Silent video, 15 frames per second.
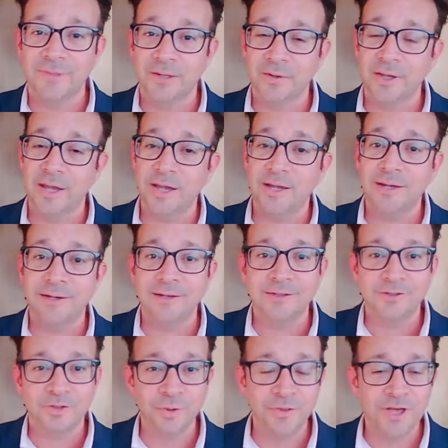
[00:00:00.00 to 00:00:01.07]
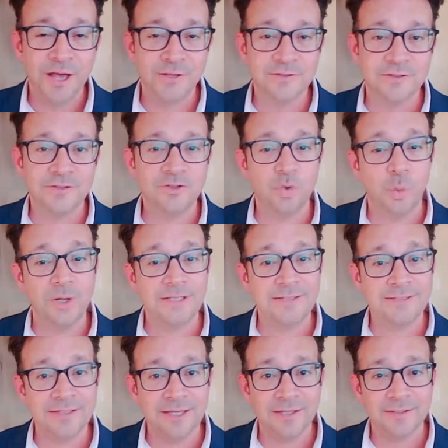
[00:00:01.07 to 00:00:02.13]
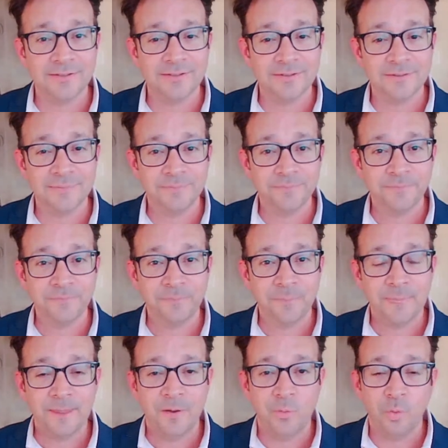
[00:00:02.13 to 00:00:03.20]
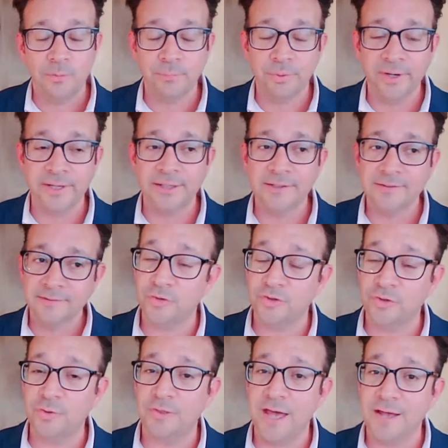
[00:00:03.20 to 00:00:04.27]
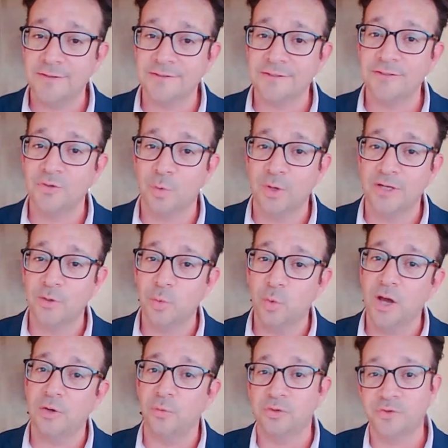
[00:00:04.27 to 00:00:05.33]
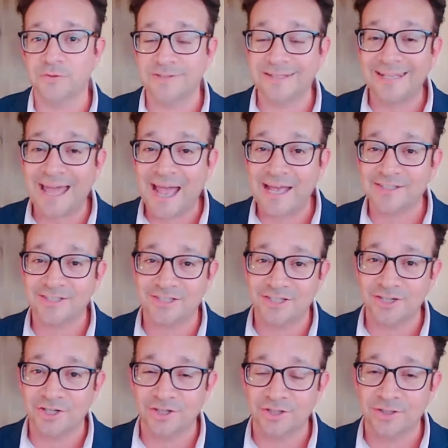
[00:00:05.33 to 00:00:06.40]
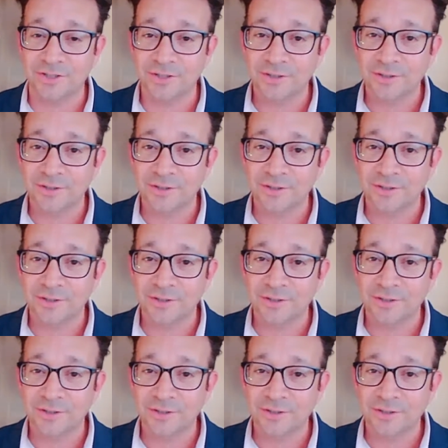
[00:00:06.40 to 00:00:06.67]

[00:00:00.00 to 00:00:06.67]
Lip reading: Okay, 2026 would bring us 2021, which was last year.